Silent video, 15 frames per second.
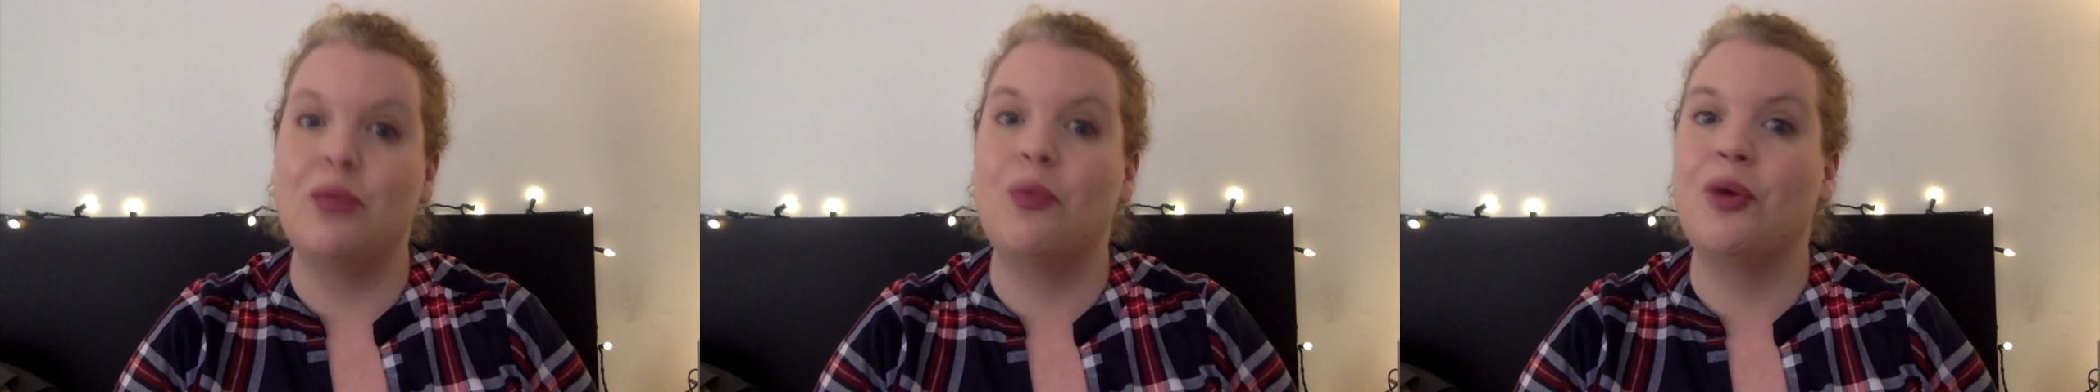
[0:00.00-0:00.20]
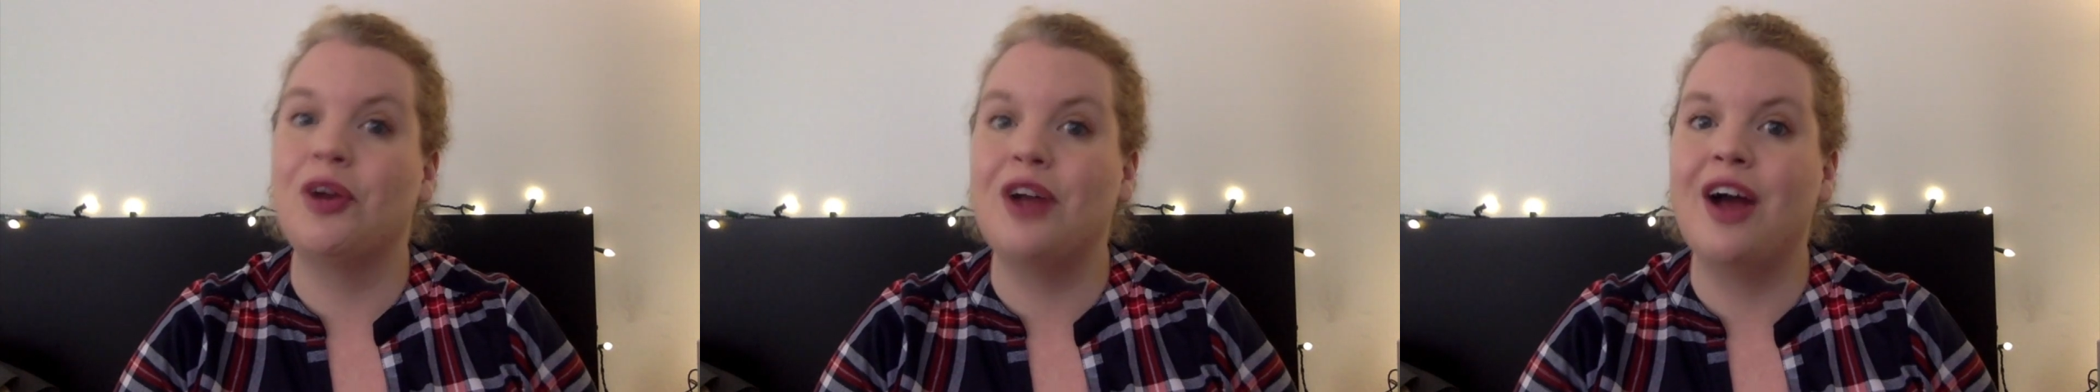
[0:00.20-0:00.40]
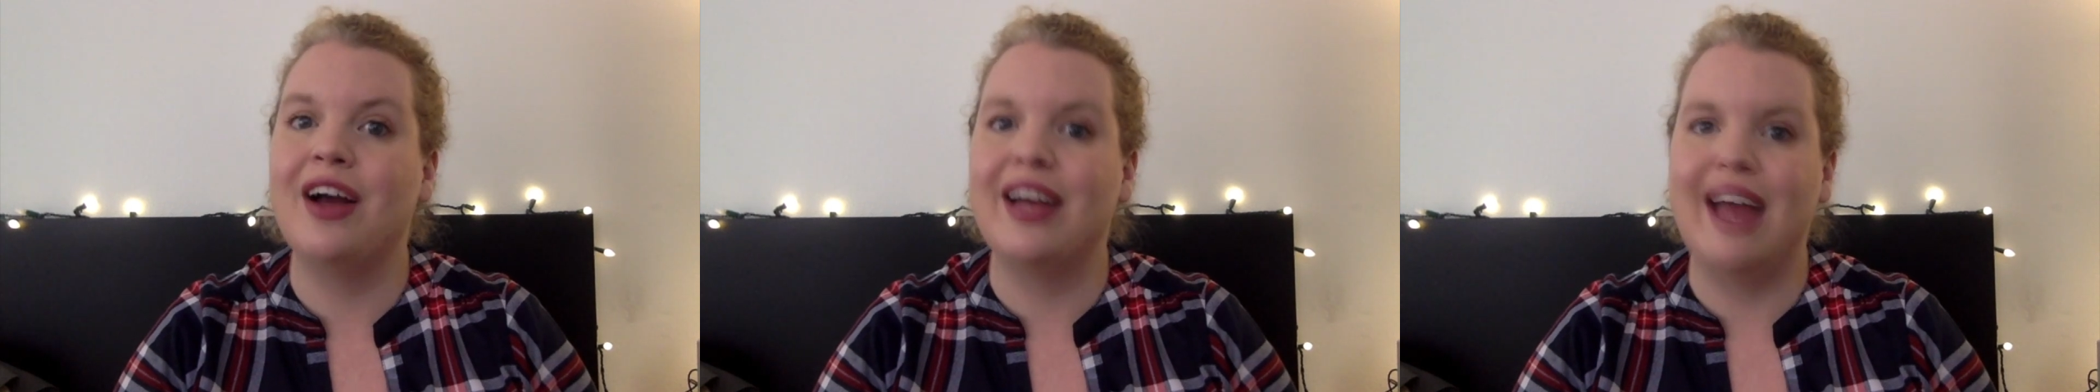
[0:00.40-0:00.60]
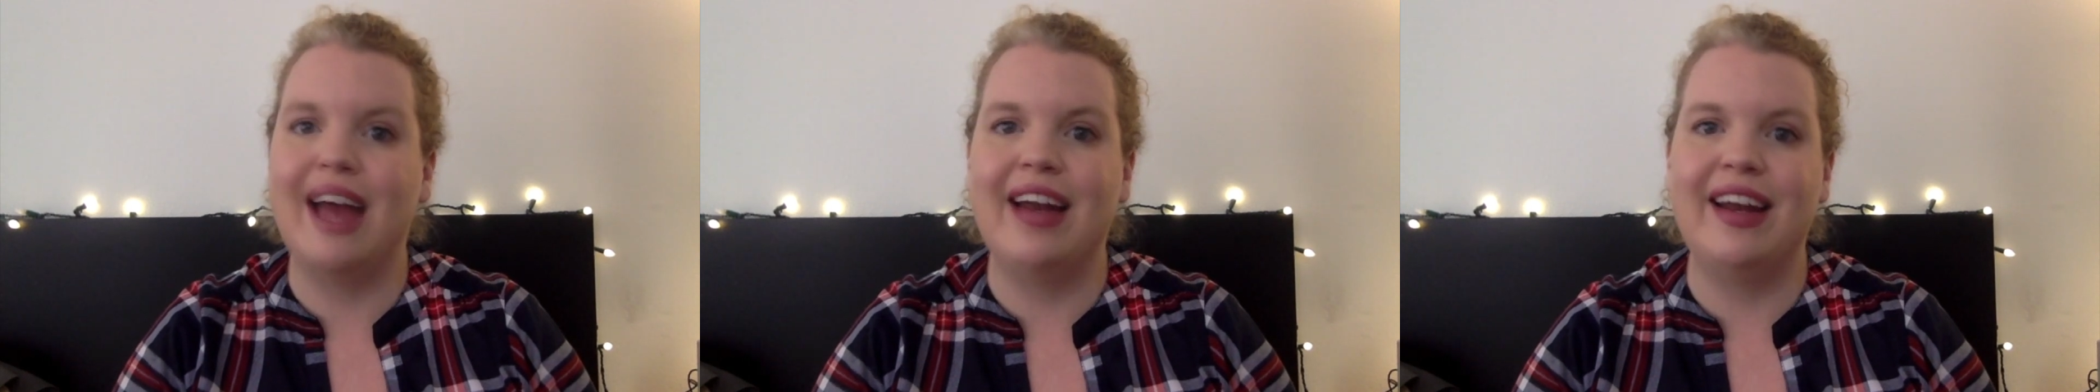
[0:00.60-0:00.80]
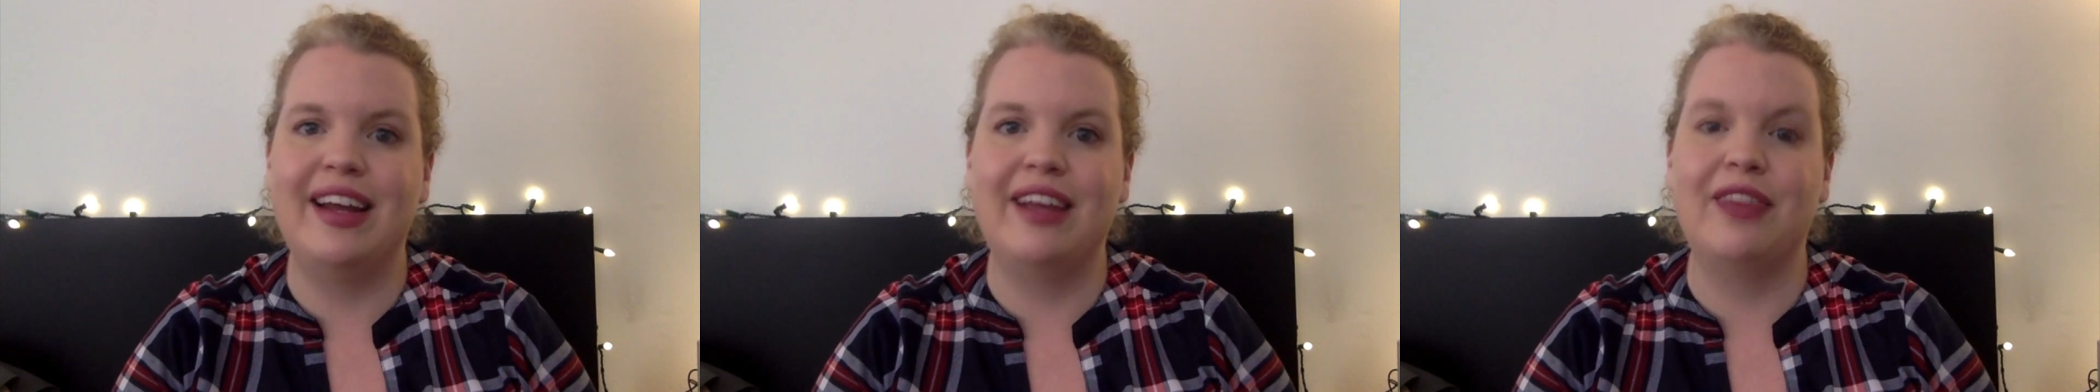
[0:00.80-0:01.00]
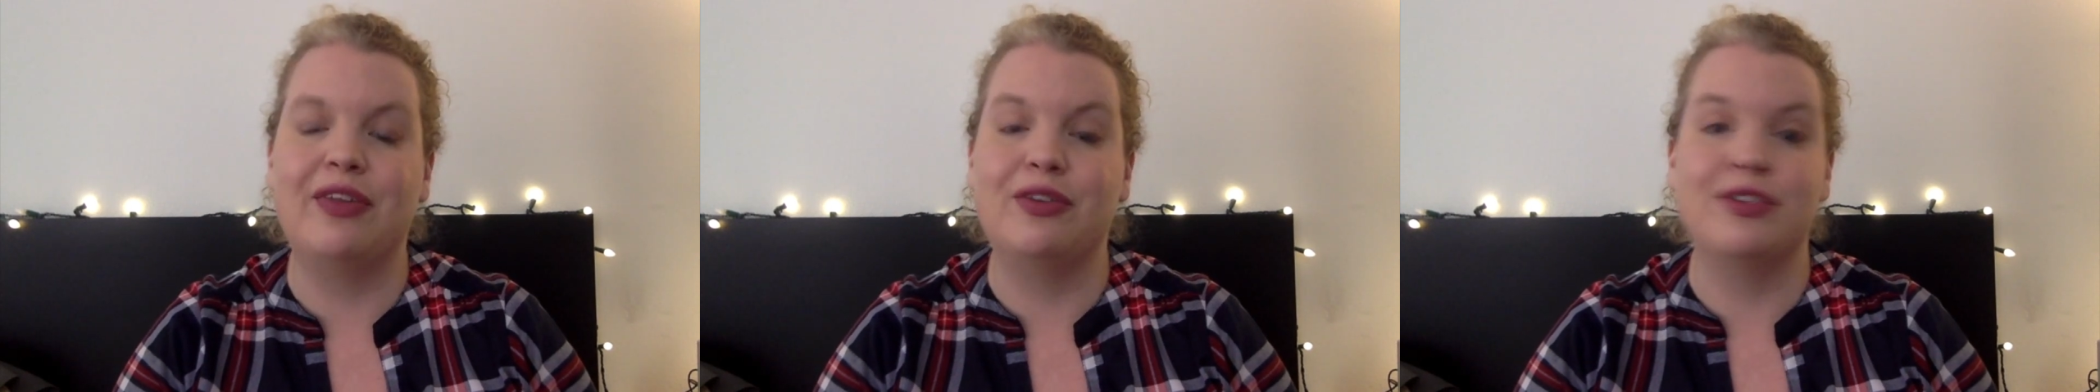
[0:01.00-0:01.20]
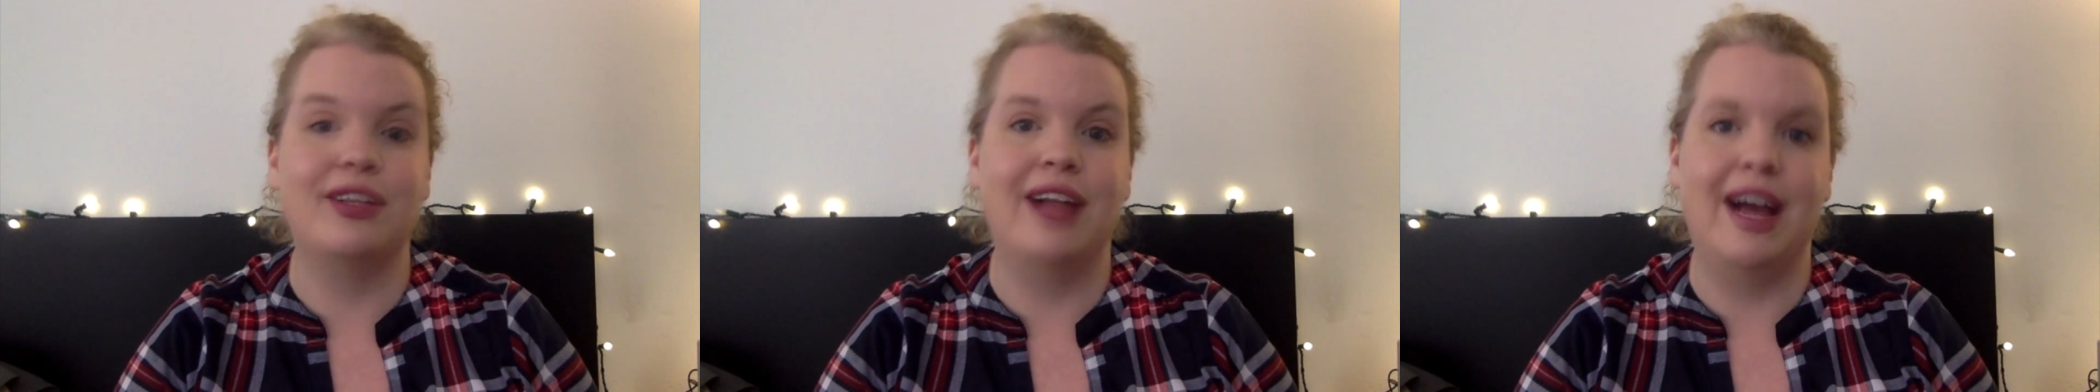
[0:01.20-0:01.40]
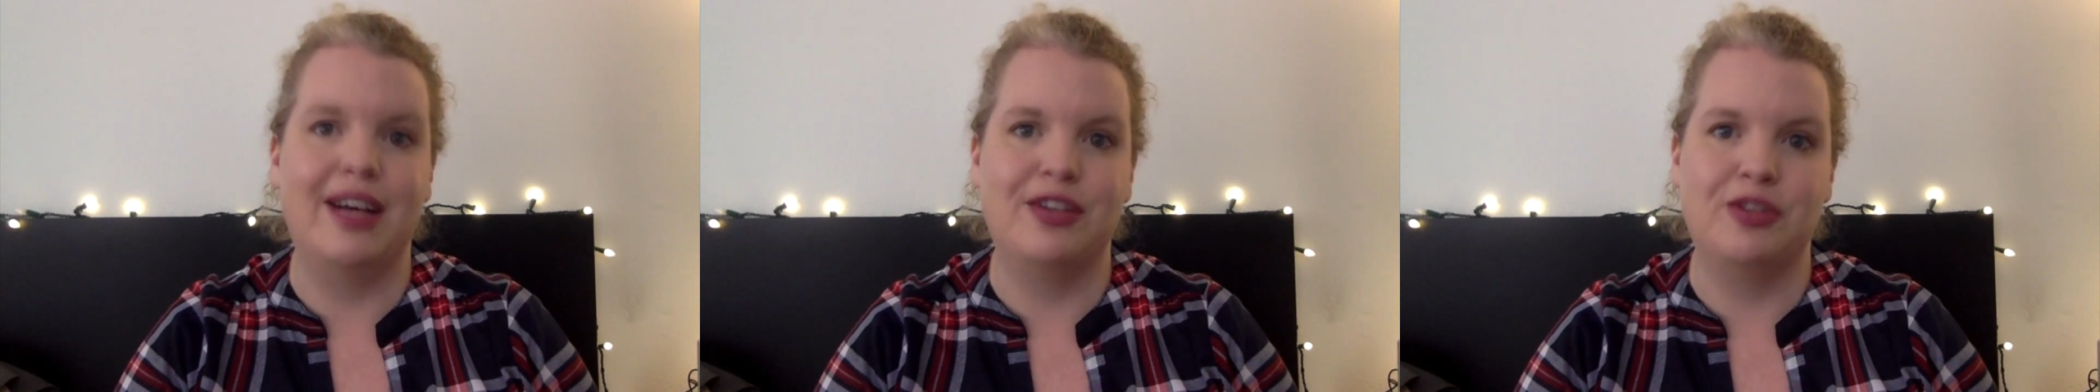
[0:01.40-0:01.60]
we're not getting those
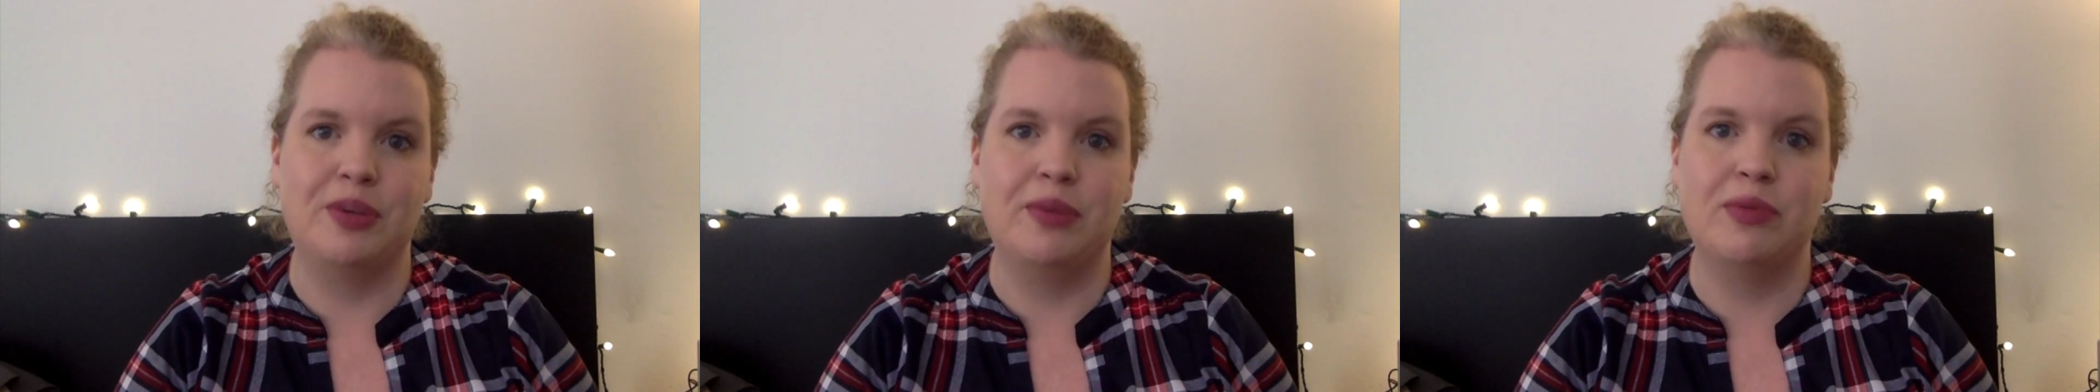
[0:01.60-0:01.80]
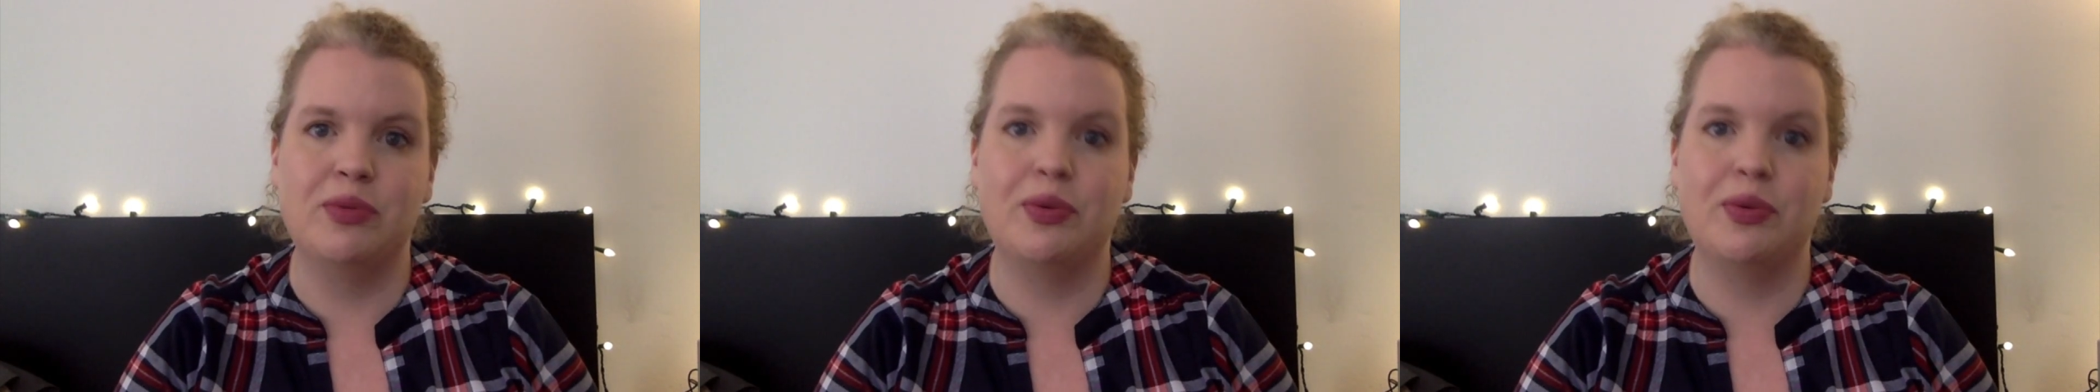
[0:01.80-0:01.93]
classrooms.